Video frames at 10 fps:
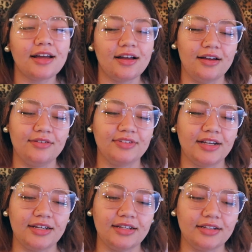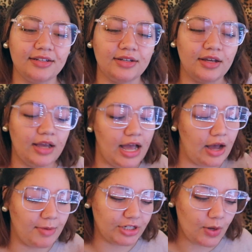of like
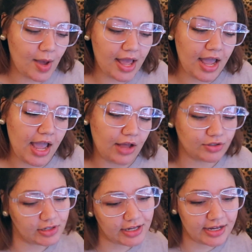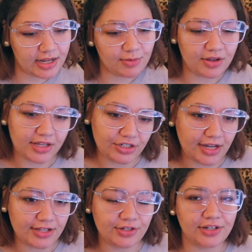how much I weigh, how tall I am, all that
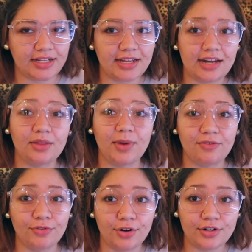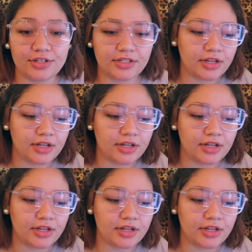jazz. You know, get that out of the way first.